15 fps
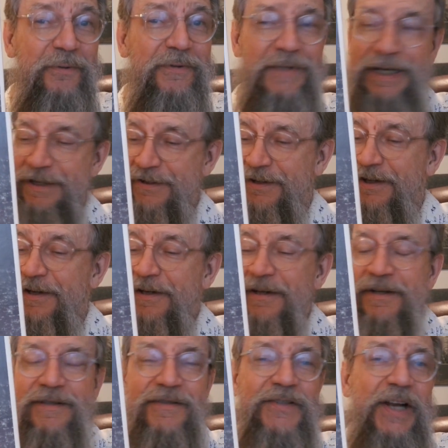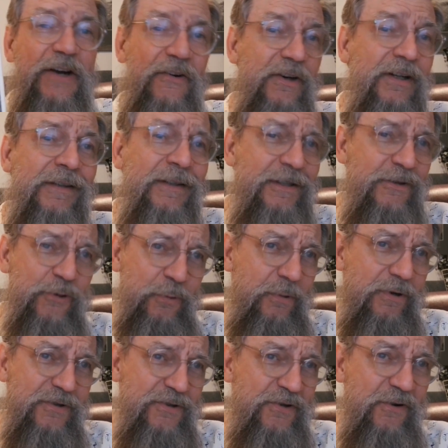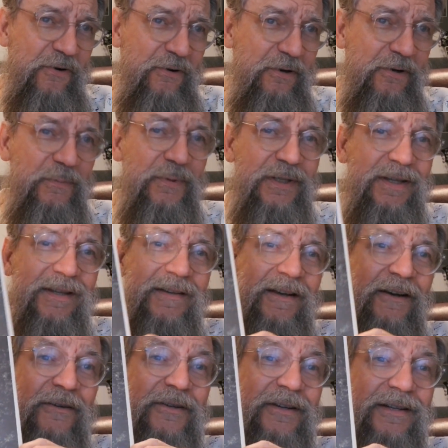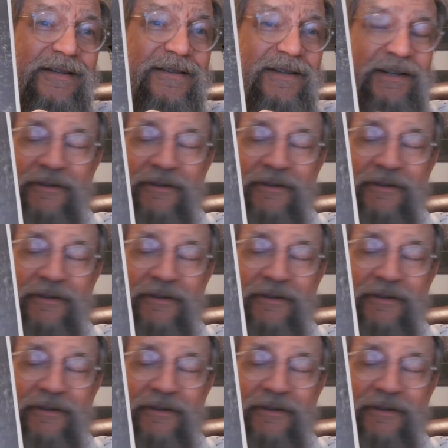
I guess, daringly short skirt with, you can see